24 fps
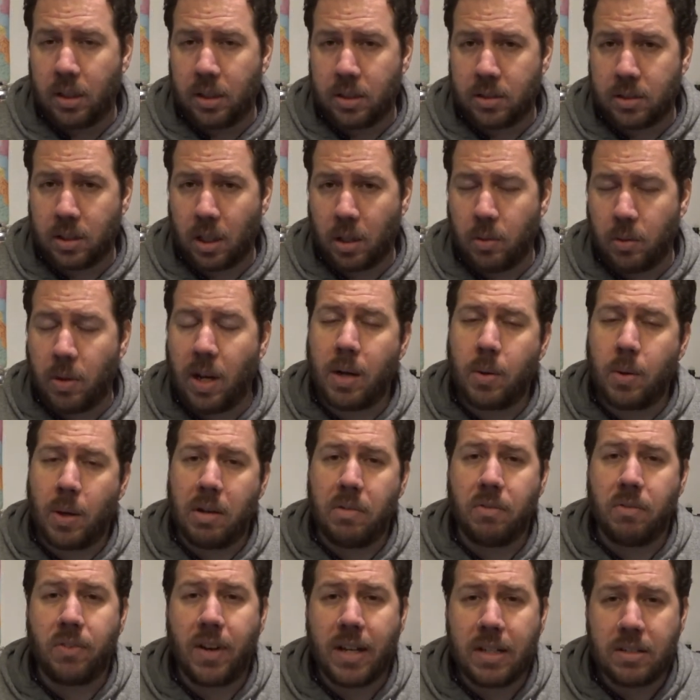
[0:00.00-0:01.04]
So
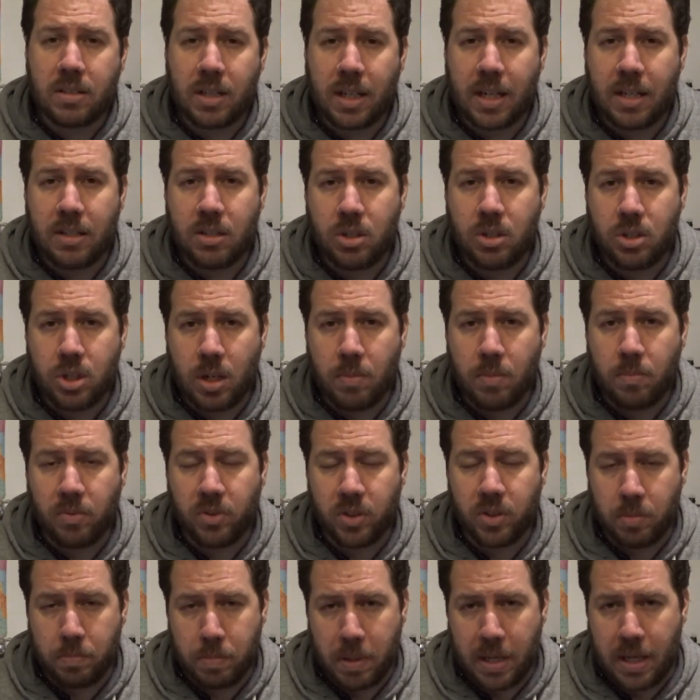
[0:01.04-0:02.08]
anyway, thanks again to Jim
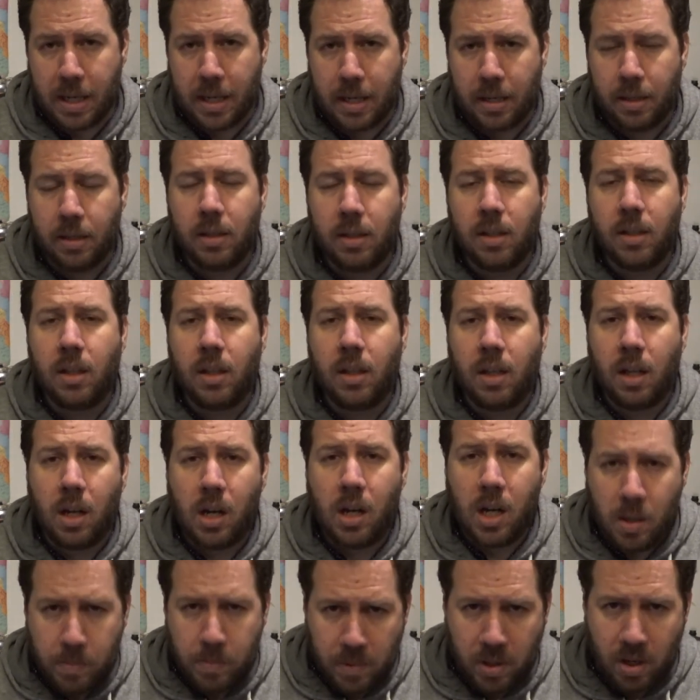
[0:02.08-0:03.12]
for the beer.
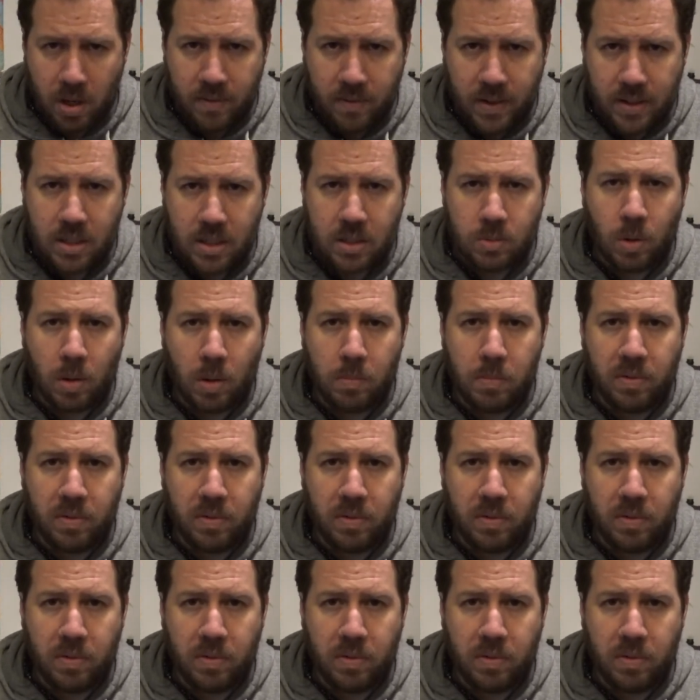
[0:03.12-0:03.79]
Let me know if I've had this one